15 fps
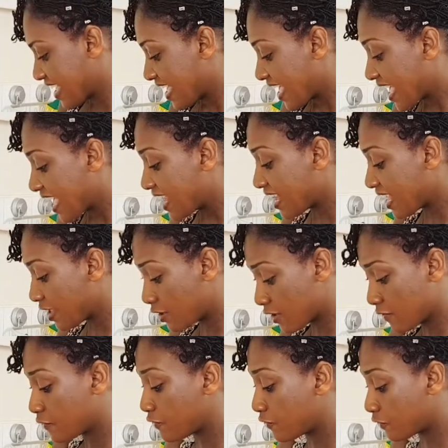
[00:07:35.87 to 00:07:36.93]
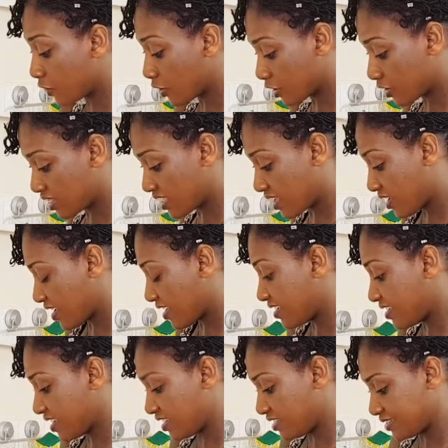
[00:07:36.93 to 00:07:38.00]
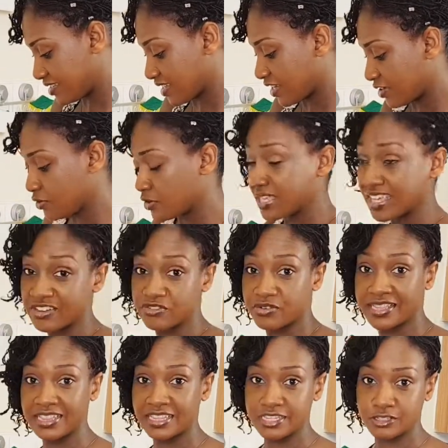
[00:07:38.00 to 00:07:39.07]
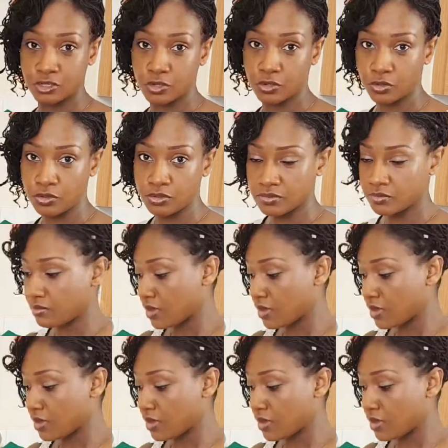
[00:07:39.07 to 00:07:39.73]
And for the ninja, you can grill it whole.